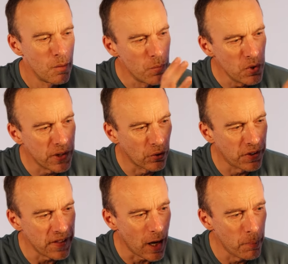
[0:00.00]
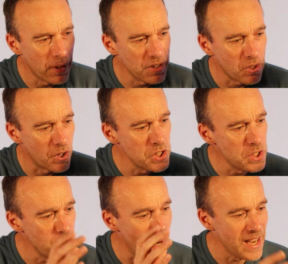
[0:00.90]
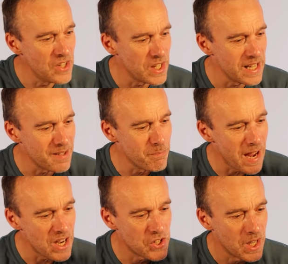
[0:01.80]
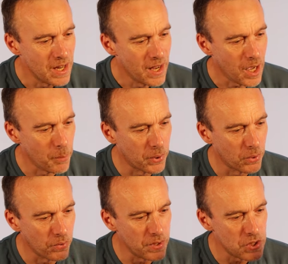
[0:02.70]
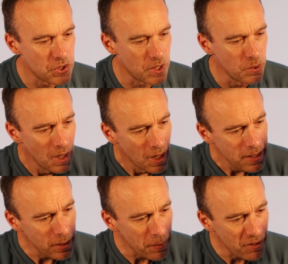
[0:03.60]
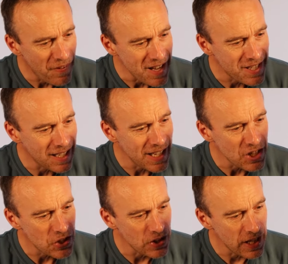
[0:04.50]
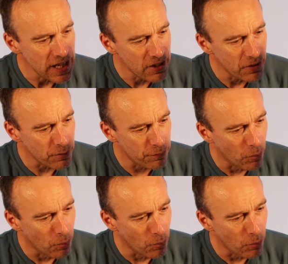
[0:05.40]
Moving on to the upper, you've got a new engineered mesh upper on this shoe. Little bit of ventilation here at the